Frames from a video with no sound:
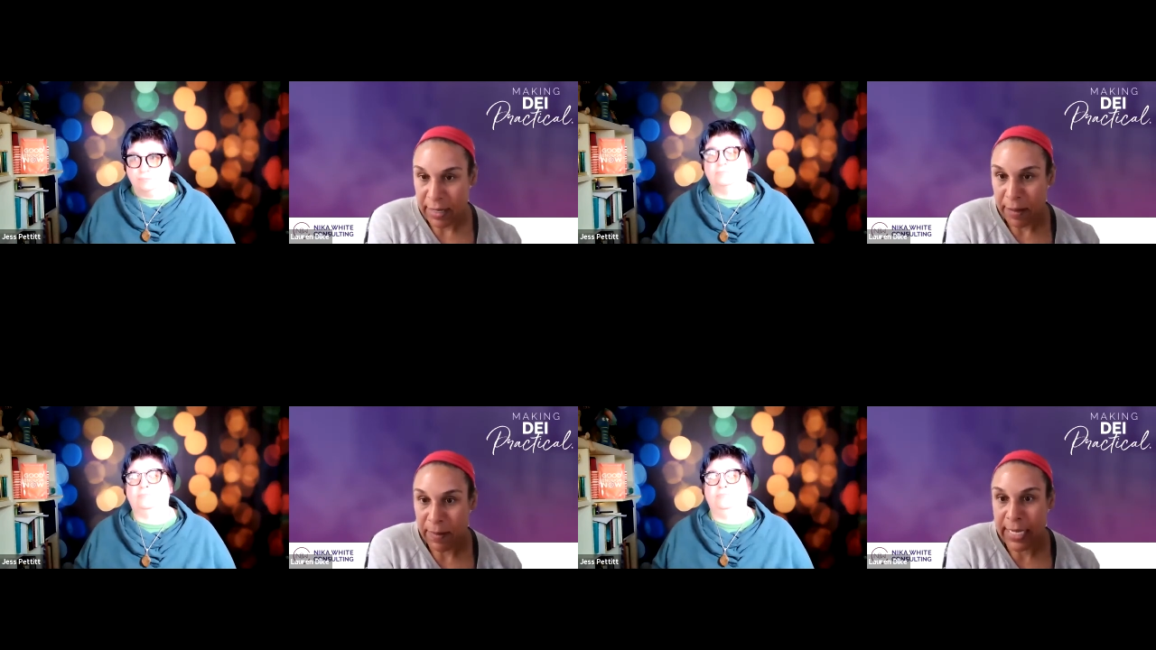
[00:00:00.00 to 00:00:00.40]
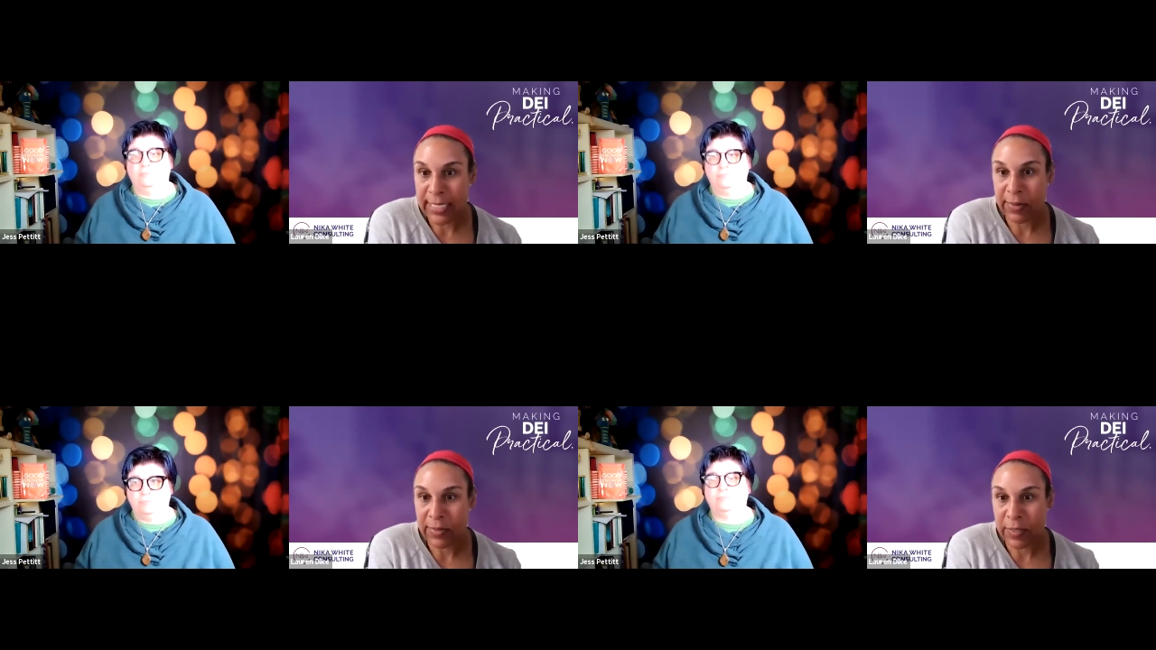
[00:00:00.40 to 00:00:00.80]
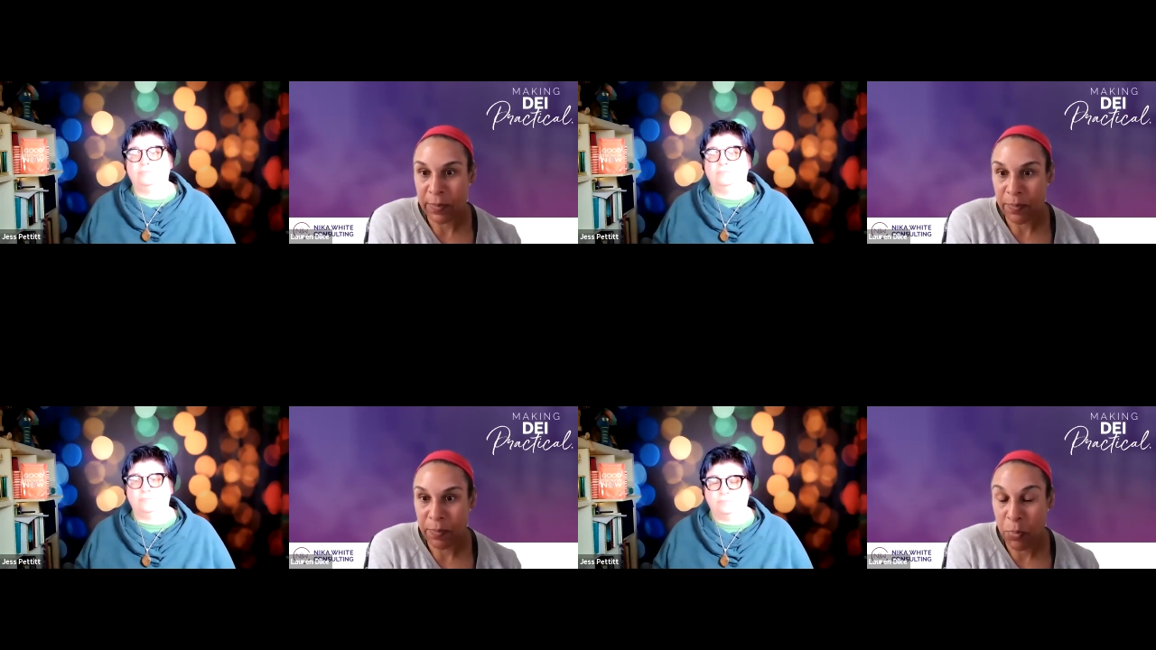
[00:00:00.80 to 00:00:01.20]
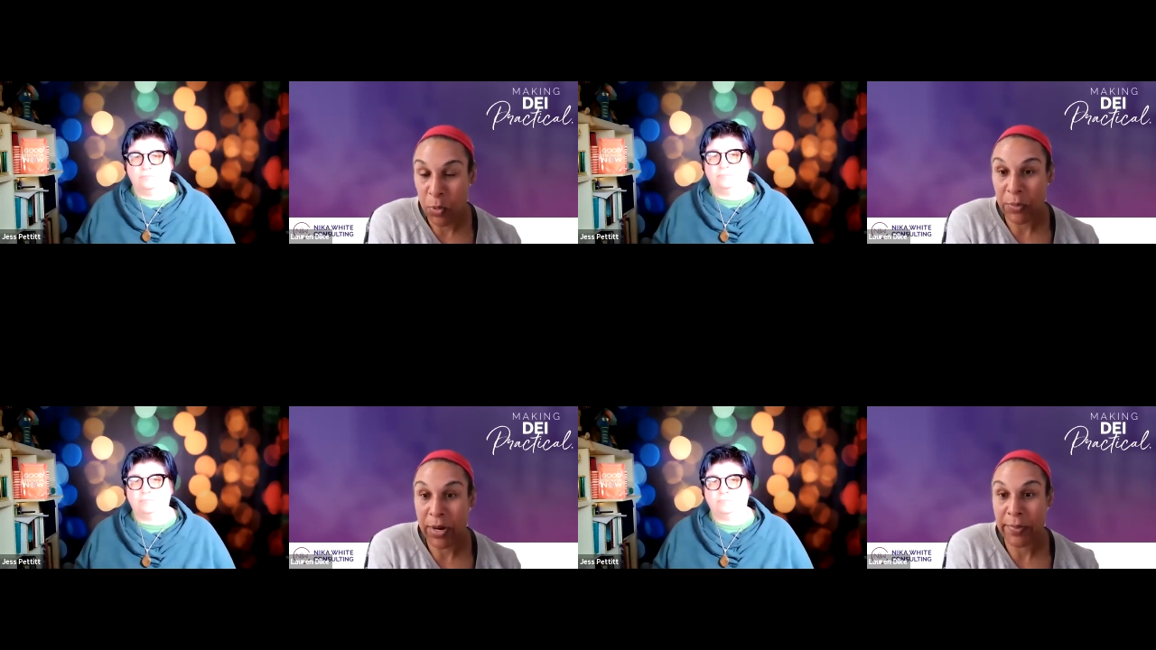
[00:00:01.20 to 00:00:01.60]
Speaker 1: because I was at a
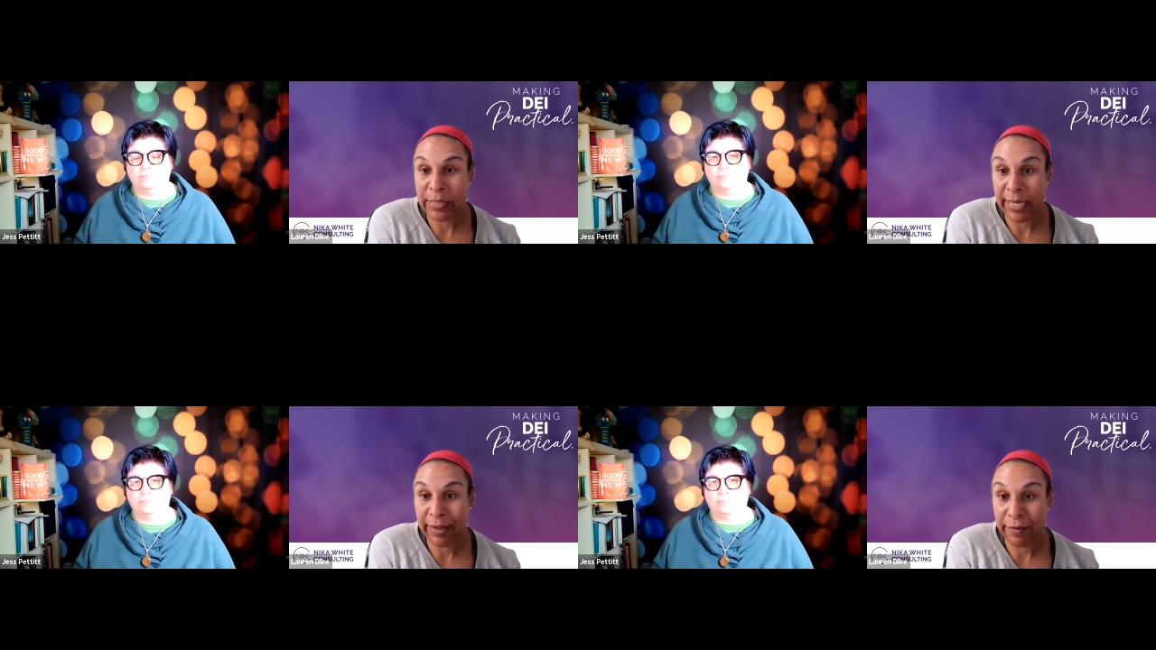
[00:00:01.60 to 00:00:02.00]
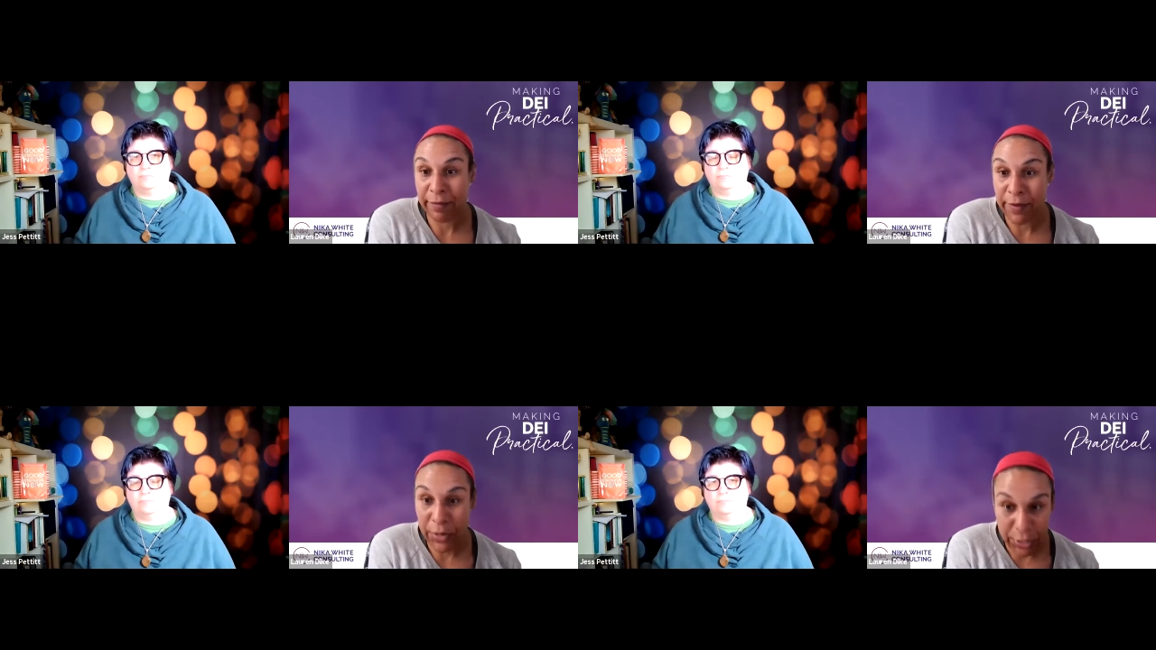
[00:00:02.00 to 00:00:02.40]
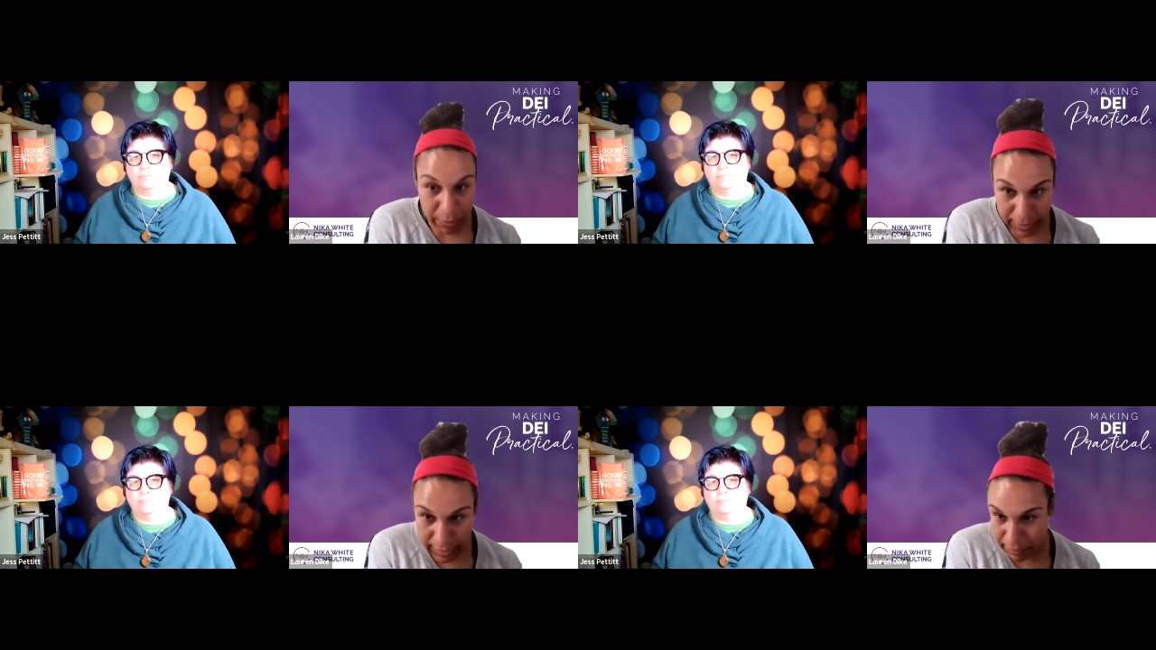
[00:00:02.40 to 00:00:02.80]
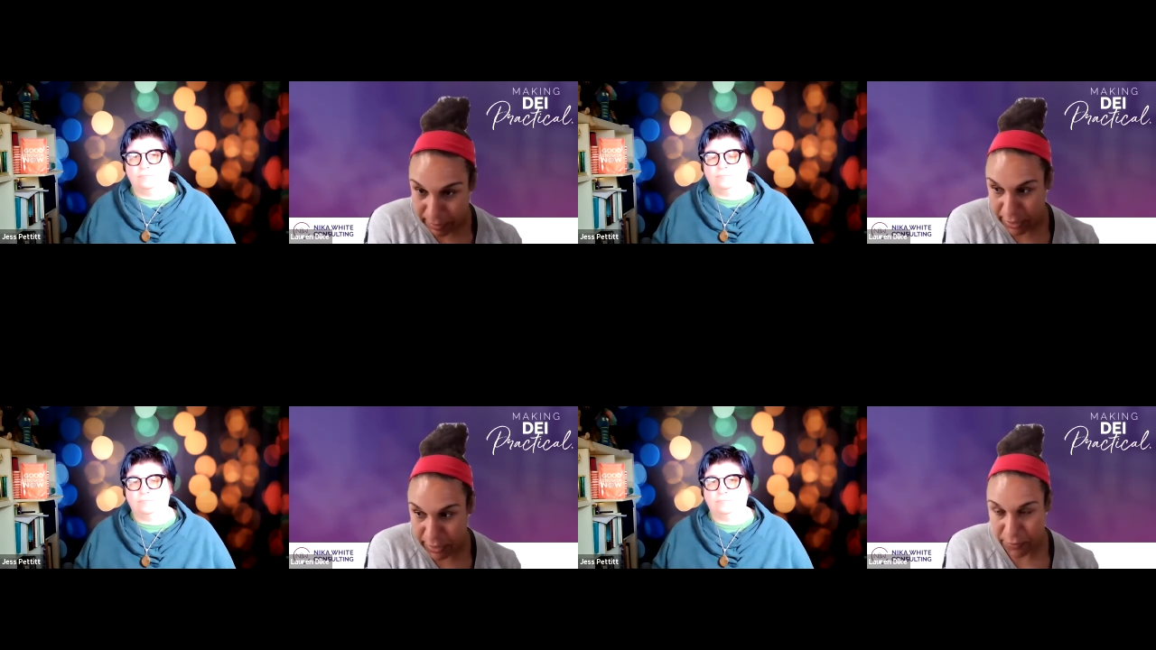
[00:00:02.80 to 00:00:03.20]
point where I was making very good money in my
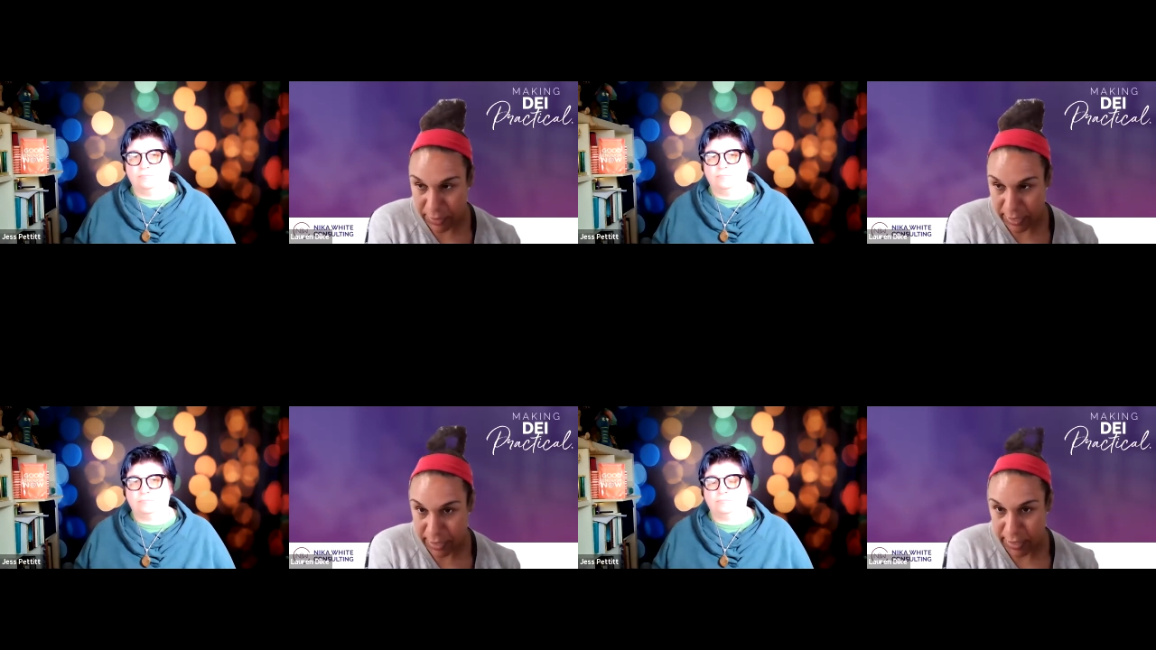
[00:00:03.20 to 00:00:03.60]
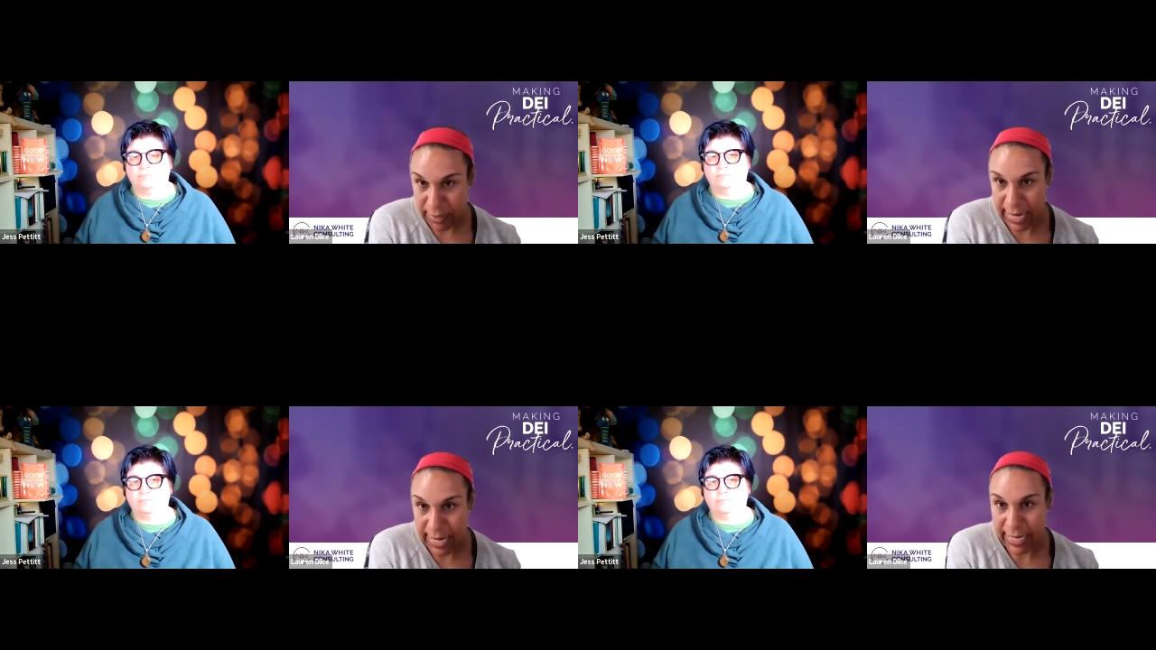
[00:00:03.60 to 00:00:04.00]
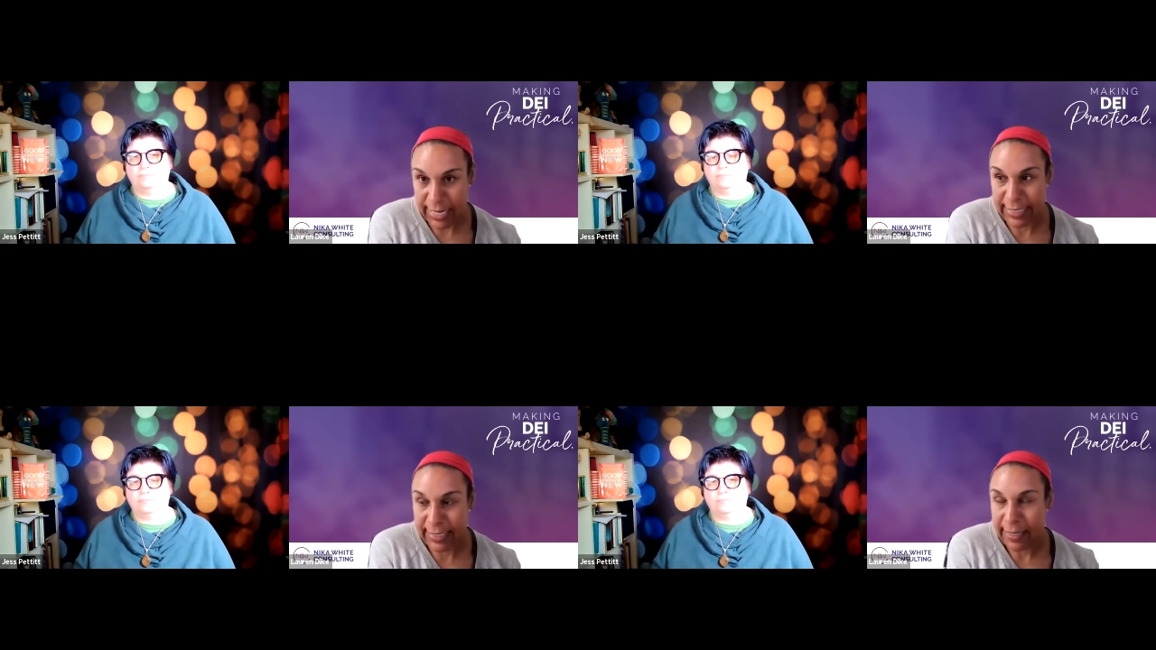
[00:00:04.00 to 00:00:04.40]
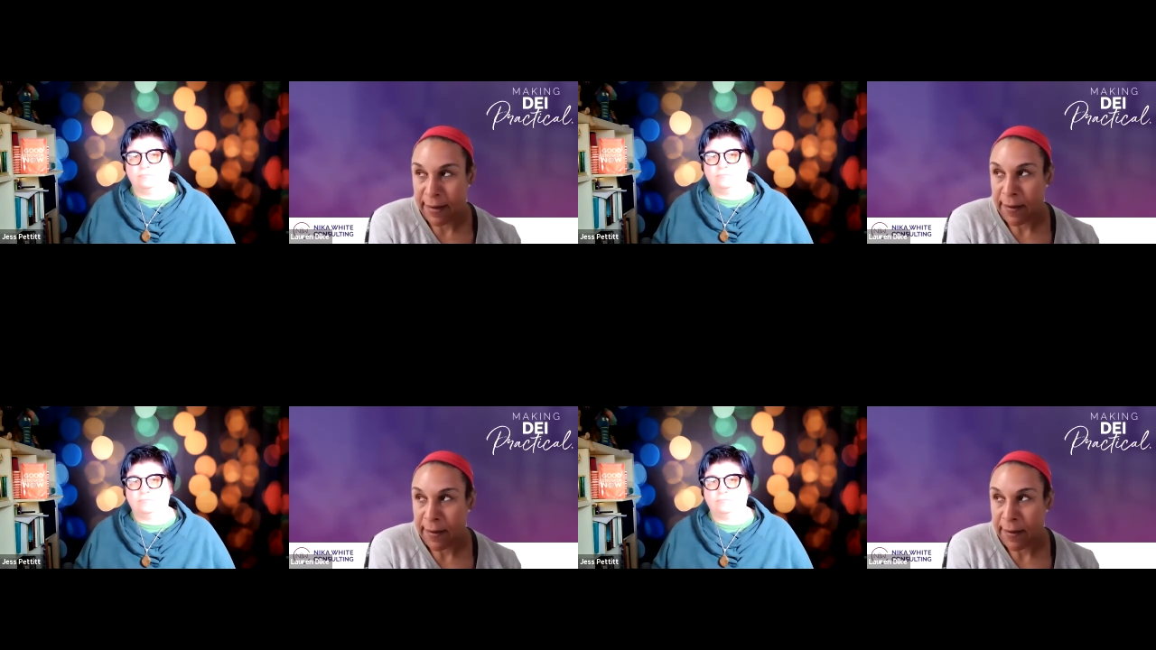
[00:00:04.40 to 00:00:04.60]
career and